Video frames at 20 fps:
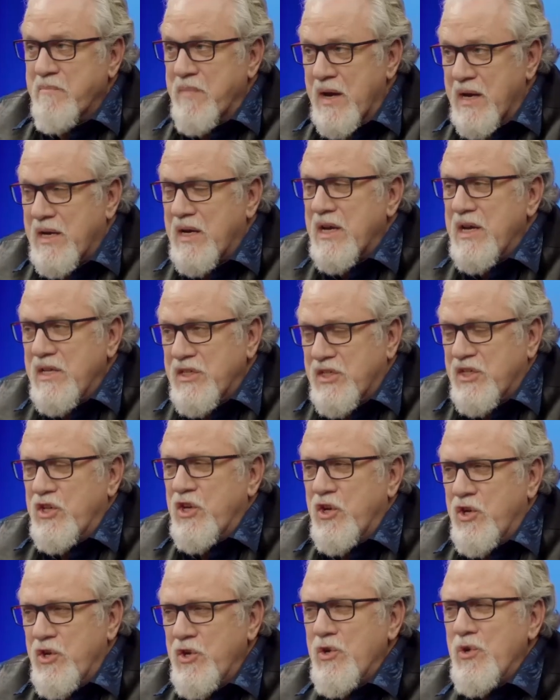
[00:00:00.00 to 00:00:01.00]
why Mecca
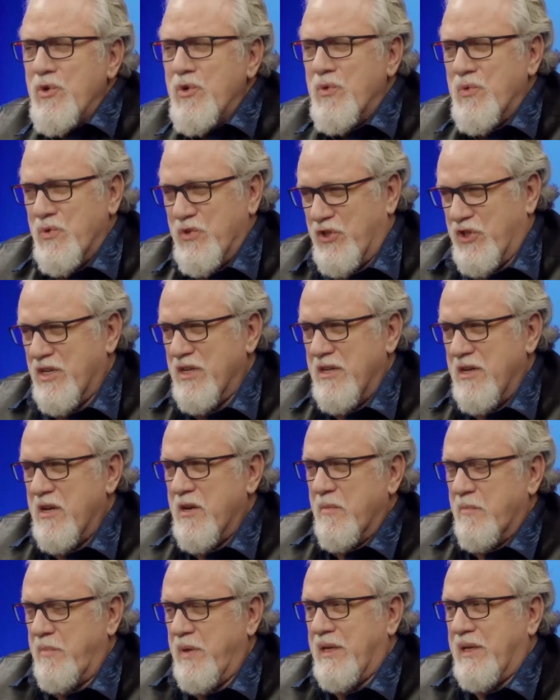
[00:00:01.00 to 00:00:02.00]
is huge.
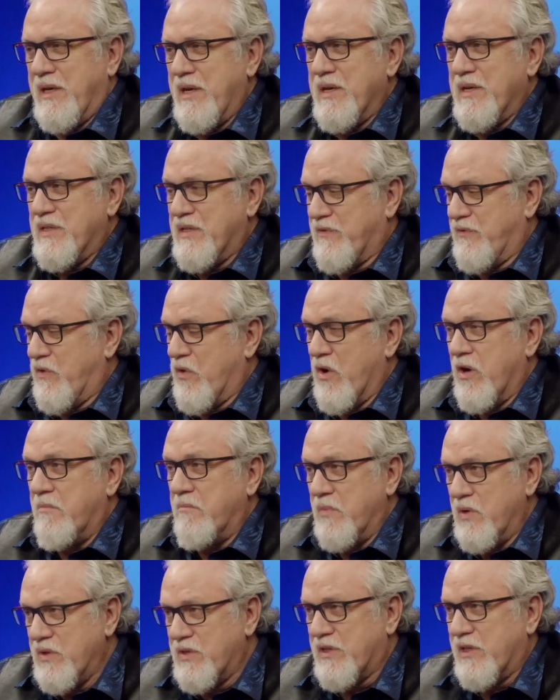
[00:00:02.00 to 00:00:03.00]
Because for a
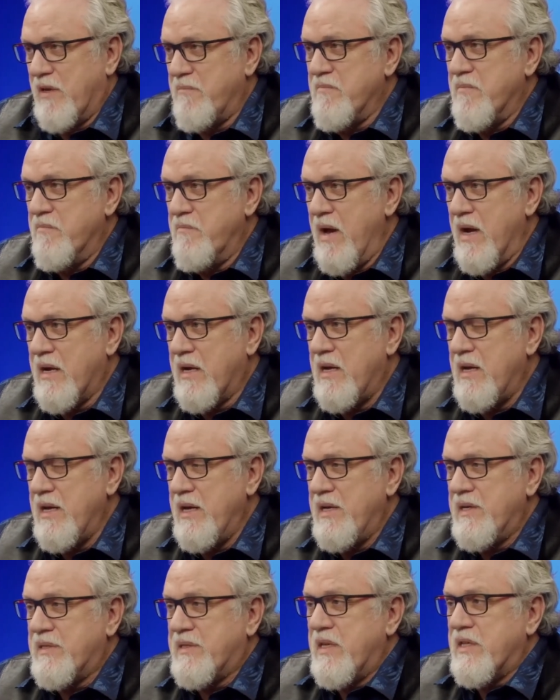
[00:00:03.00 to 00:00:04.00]
Muslim, Mecca
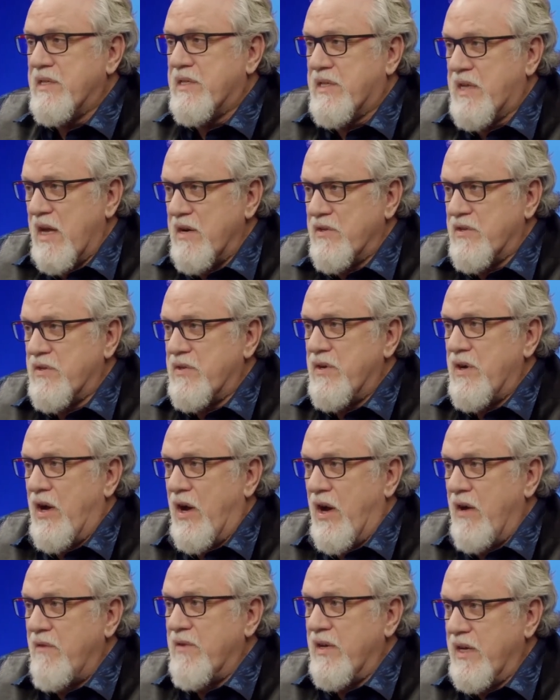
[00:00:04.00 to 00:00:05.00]
is the center
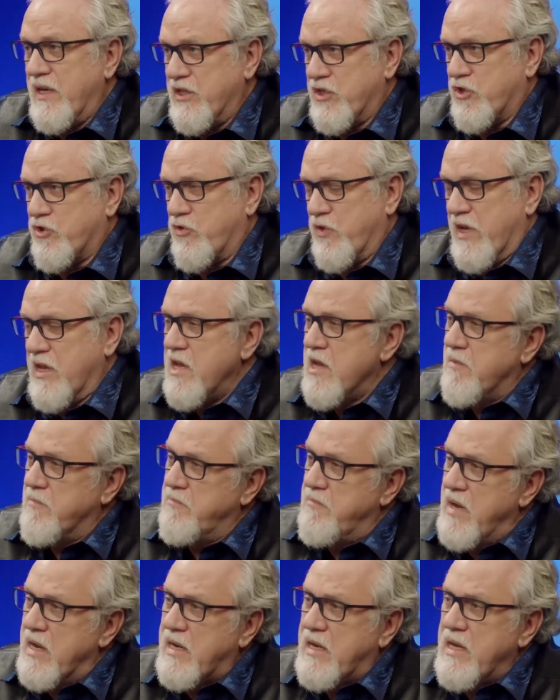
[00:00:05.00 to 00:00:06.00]
of history.
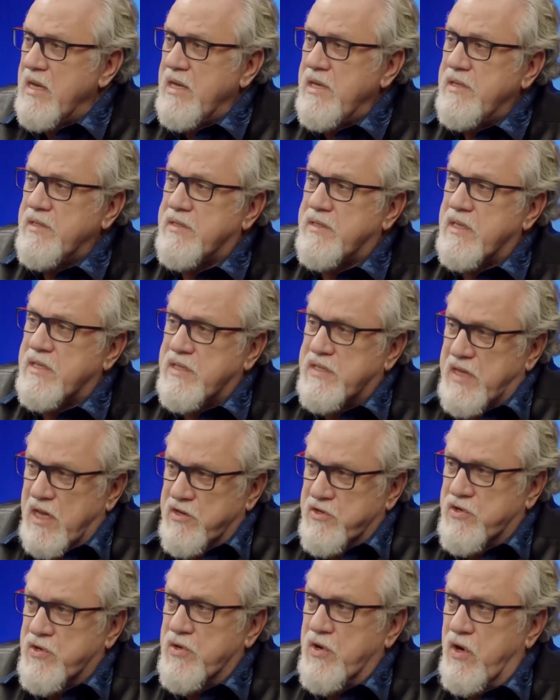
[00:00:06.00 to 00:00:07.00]
Mecca is the
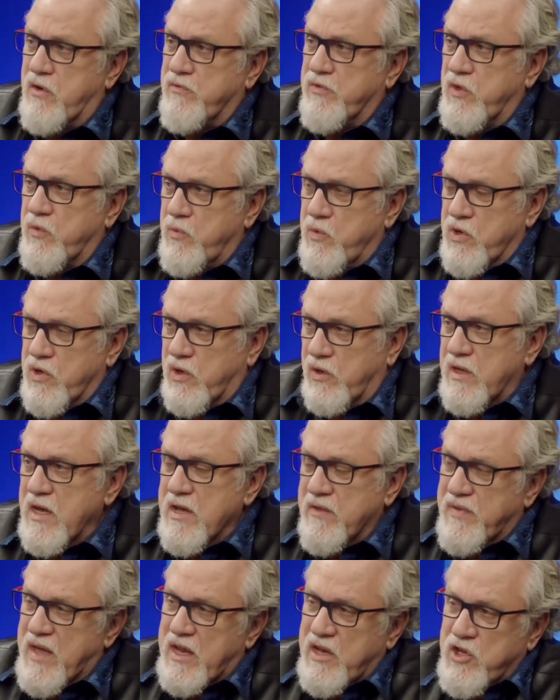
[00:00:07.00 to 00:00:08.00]
center of the world.
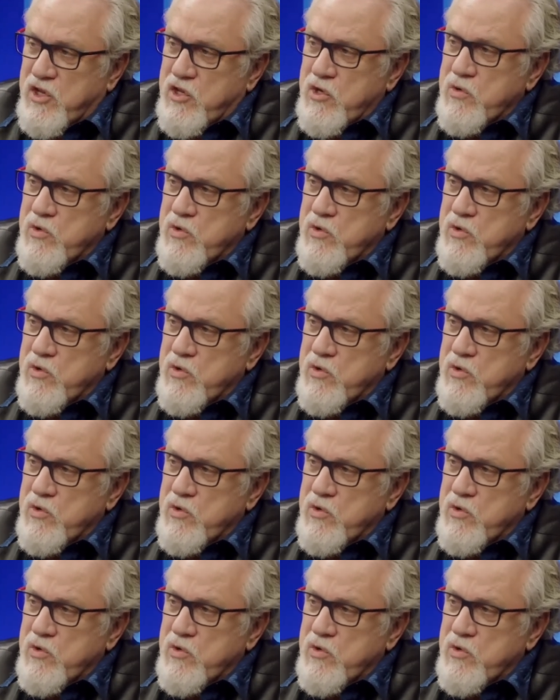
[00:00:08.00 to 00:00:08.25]
That